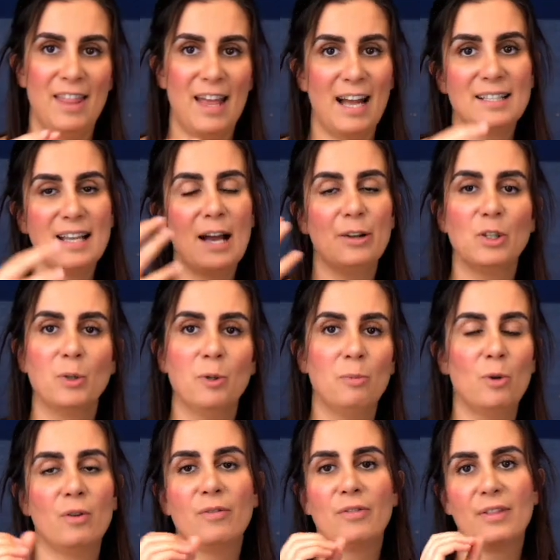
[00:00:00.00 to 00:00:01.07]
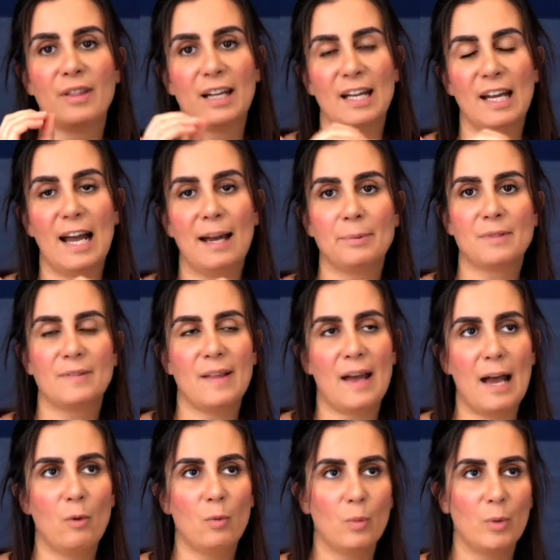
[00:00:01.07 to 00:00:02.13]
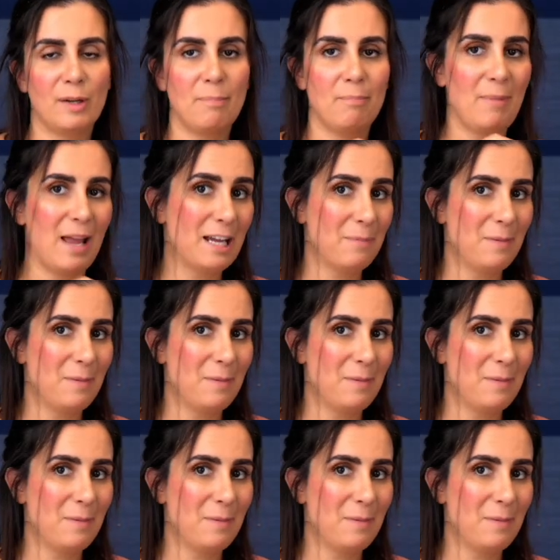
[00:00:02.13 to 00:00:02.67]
that's how you remove the gaps that would make